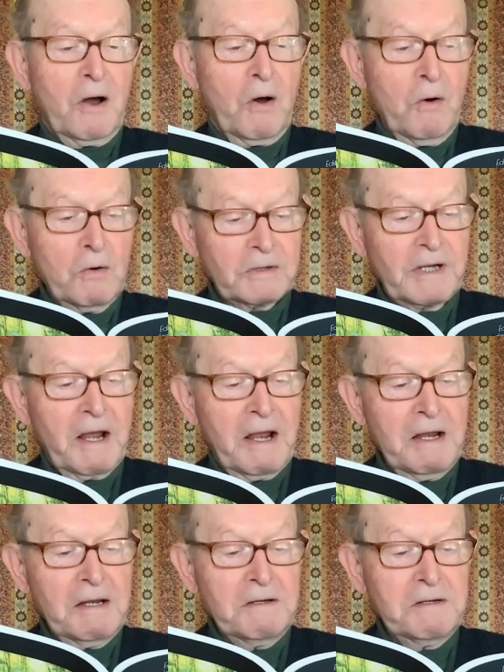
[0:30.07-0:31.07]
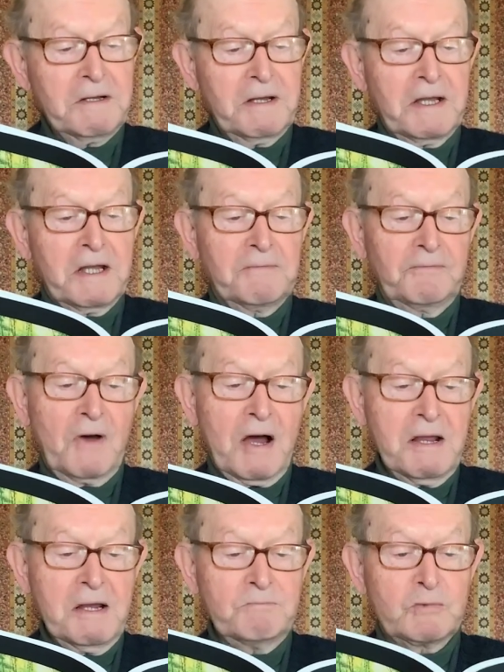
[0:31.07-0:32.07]
Okay, if I
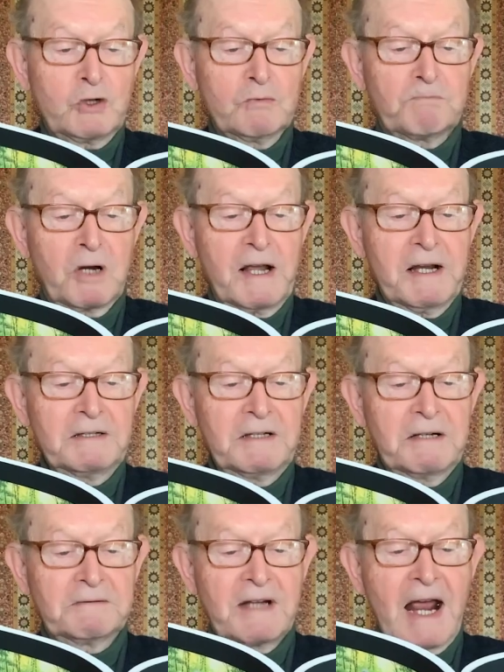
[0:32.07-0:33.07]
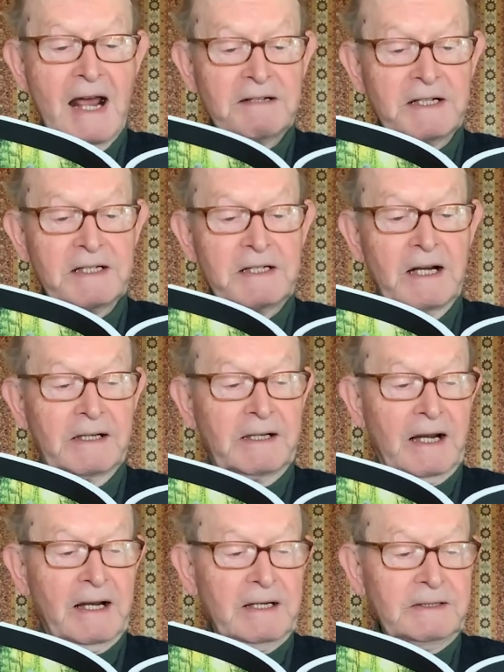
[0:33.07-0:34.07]
am to play the daddy
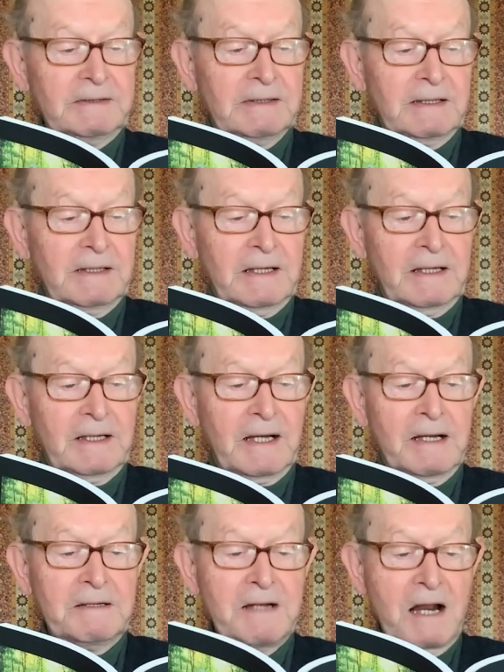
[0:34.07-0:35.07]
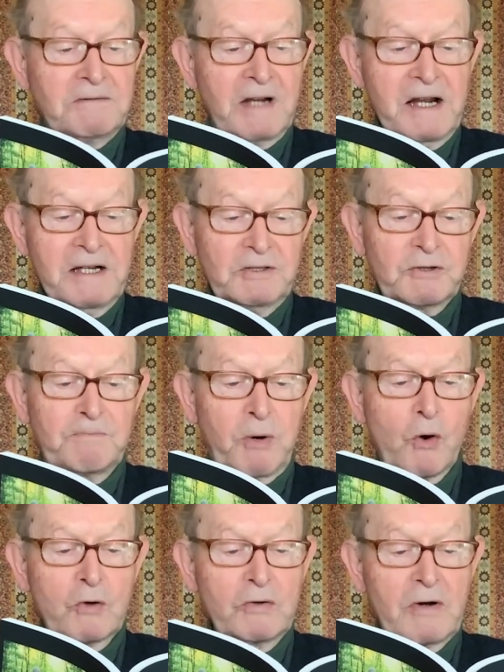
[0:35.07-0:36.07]
again, and the day's
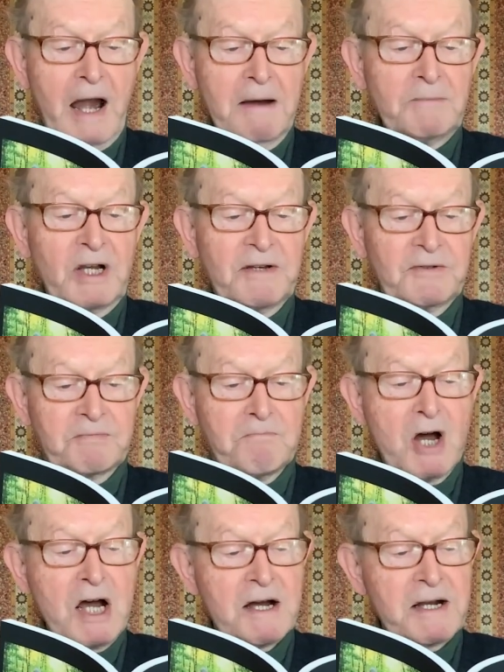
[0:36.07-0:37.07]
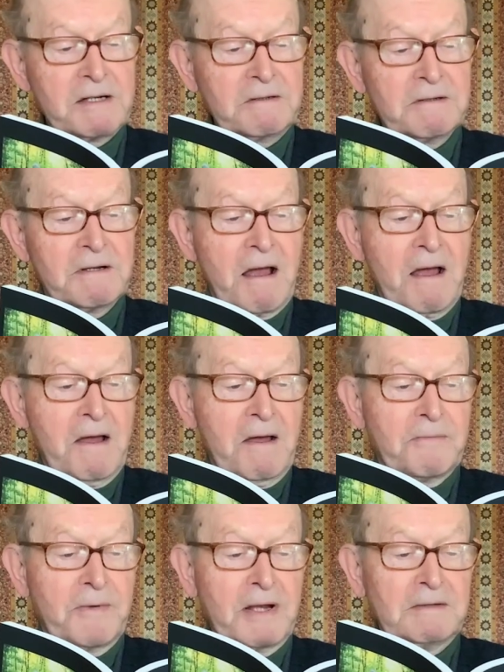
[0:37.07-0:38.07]
program is mine,
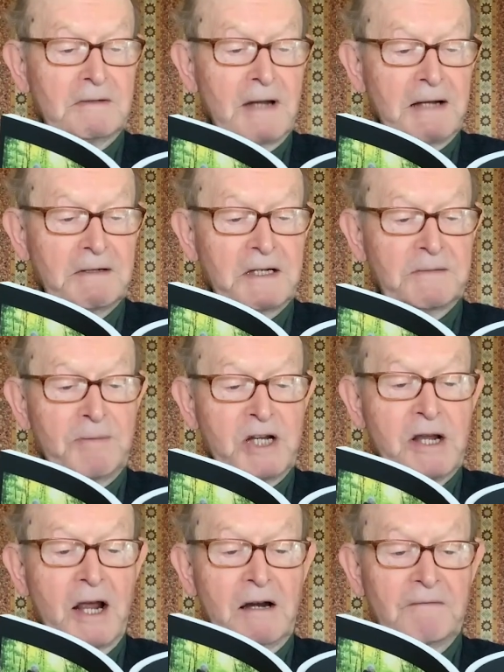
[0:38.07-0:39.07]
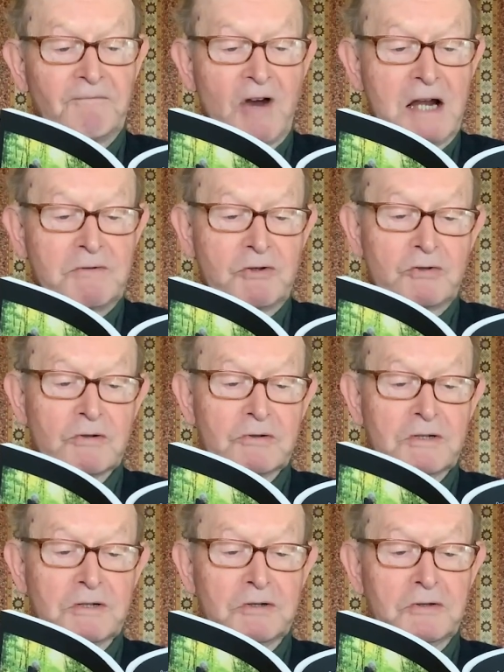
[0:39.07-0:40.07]
then let it be
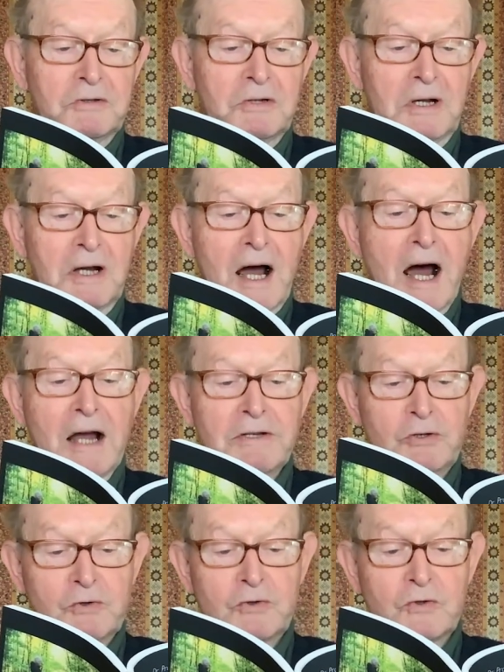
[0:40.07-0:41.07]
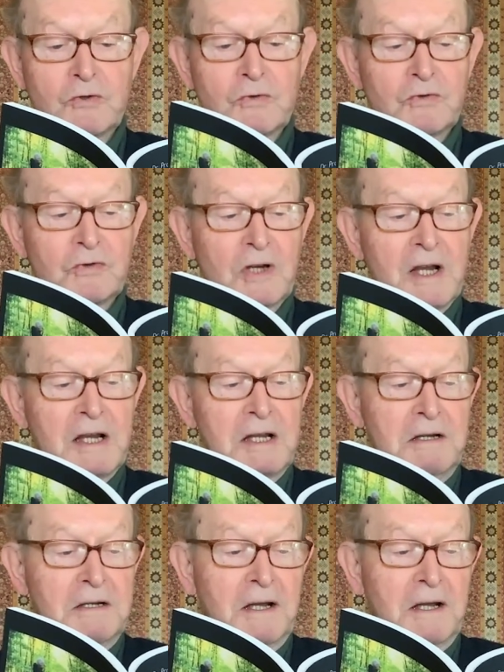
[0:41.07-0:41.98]
adventurous, I used to say.